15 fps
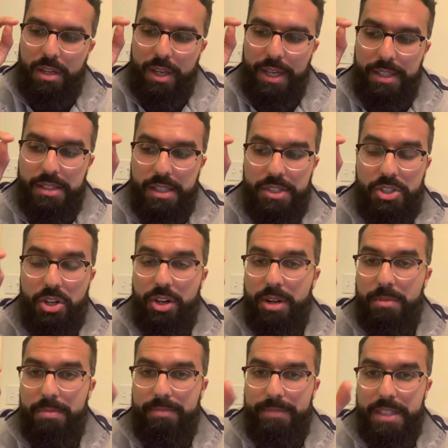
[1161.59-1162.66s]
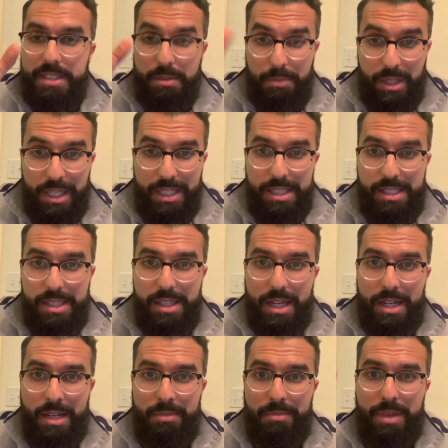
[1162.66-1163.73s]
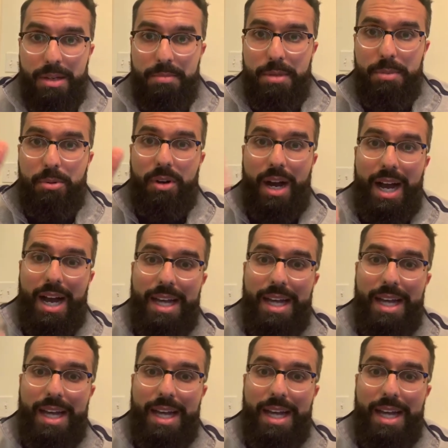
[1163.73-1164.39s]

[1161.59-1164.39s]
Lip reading: It's a term, it's a malignancy that not many people,